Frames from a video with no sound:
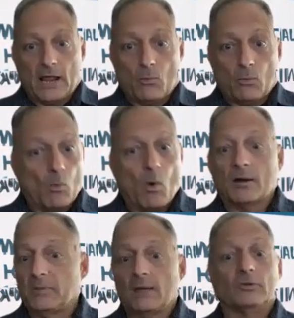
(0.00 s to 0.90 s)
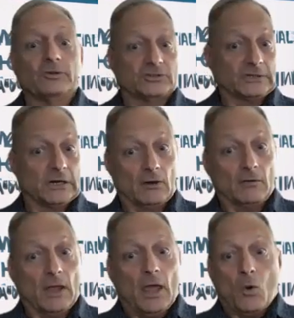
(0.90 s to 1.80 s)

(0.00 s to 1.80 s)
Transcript: what we want to be able to share.